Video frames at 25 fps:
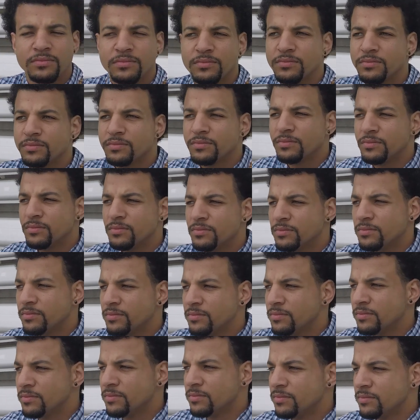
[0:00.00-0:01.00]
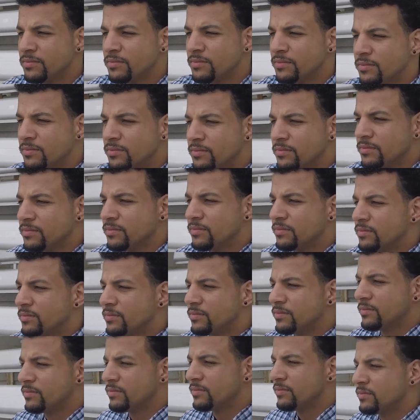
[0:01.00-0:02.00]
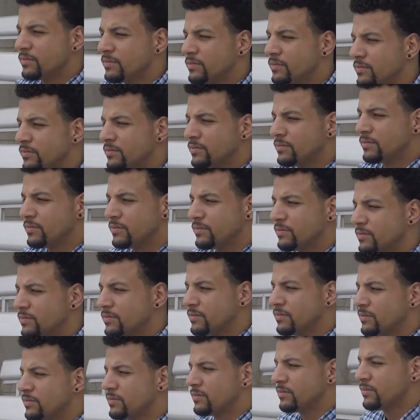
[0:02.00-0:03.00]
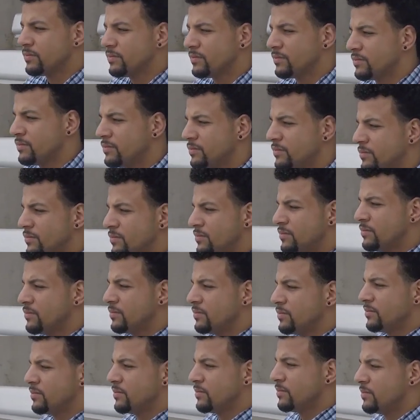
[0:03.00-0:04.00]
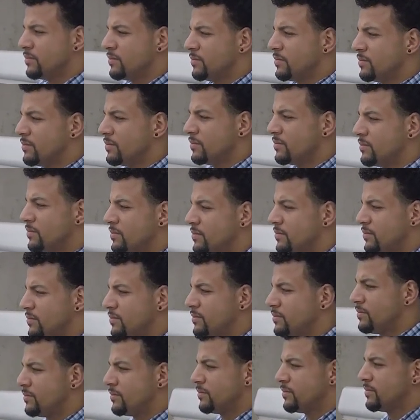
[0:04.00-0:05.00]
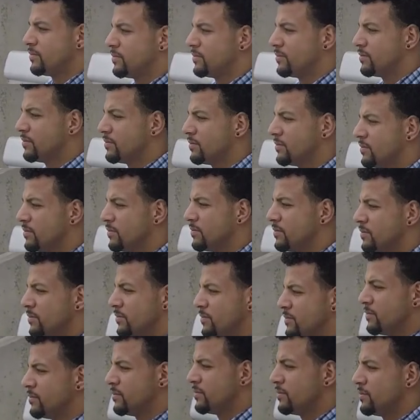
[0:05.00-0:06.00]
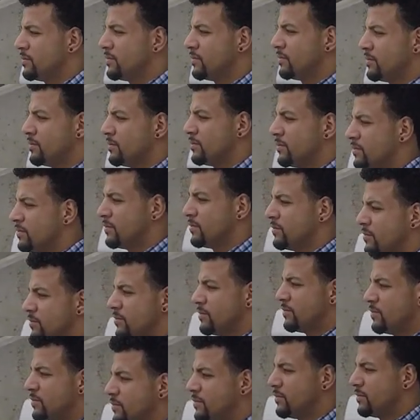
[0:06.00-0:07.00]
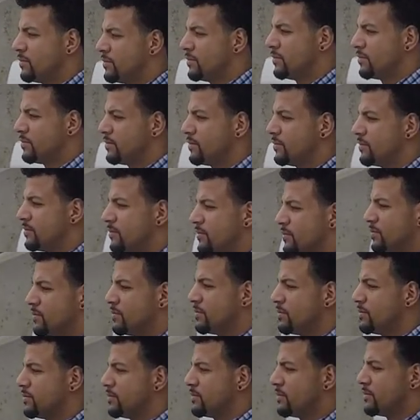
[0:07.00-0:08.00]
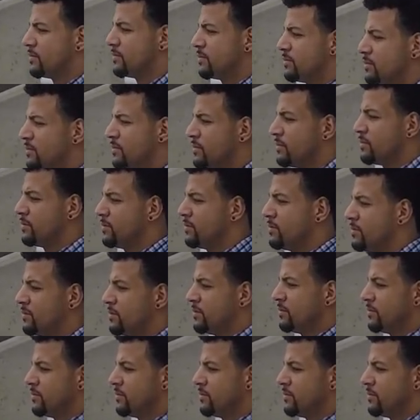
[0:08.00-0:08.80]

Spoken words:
So it's interesting, but I'm 100% down for whatever people want to do in a variety of aspects of life, especially with love.